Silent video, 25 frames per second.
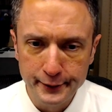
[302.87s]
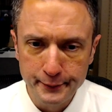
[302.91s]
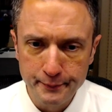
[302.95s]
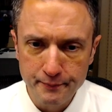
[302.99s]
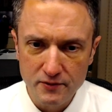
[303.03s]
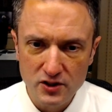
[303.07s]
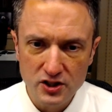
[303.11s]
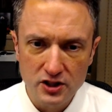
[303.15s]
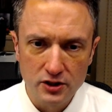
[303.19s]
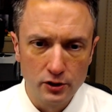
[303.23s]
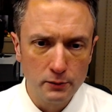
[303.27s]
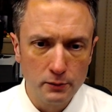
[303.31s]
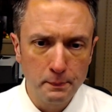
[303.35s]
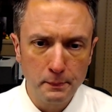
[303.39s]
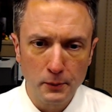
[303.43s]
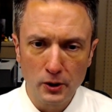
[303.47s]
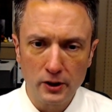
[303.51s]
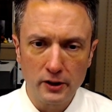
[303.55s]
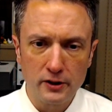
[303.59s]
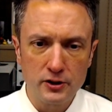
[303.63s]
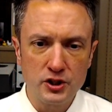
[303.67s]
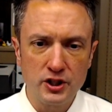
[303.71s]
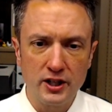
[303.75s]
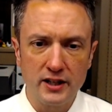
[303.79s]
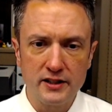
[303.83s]
Still a pretty
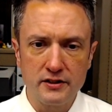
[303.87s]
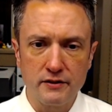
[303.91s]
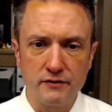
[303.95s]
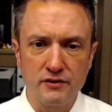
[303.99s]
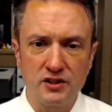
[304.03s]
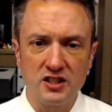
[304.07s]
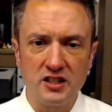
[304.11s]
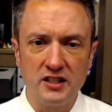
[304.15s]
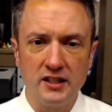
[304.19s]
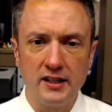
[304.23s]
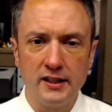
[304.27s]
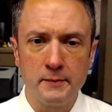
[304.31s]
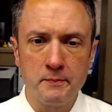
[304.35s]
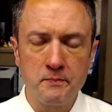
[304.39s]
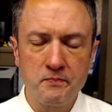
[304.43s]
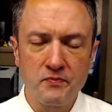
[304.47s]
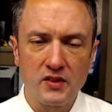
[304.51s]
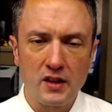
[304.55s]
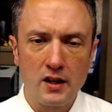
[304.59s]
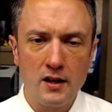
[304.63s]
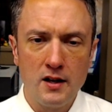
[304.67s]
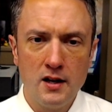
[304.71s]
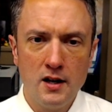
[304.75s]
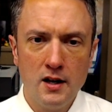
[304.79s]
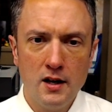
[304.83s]
good chance of seeing
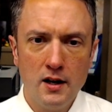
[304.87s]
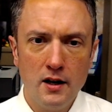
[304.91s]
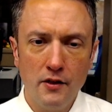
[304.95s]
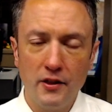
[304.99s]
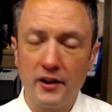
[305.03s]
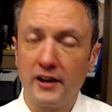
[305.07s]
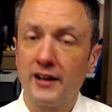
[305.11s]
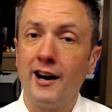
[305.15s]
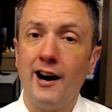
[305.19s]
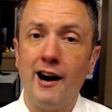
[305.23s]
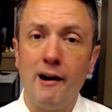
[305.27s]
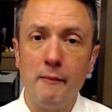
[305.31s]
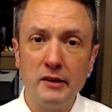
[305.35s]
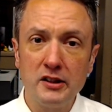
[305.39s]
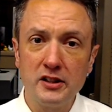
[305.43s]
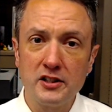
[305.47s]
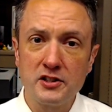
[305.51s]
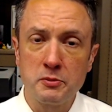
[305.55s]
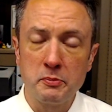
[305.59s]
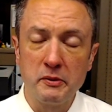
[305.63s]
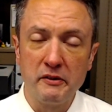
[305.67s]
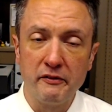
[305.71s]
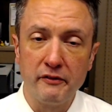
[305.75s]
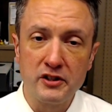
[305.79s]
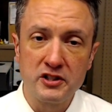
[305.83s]
the comet that's
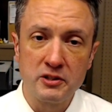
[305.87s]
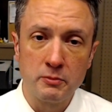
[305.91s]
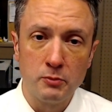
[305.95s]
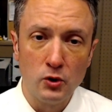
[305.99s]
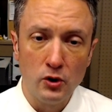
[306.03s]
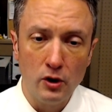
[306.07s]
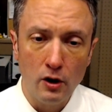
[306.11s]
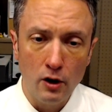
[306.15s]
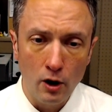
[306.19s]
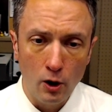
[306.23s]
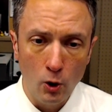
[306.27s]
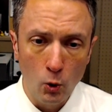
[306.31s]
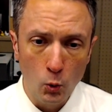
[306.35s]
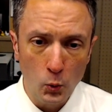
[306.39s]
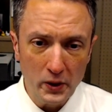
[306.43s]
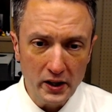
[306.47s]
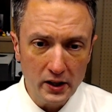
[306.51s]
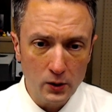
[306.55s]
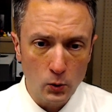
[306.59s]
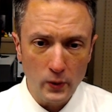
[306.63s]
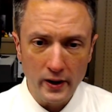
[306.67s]
been visible all week.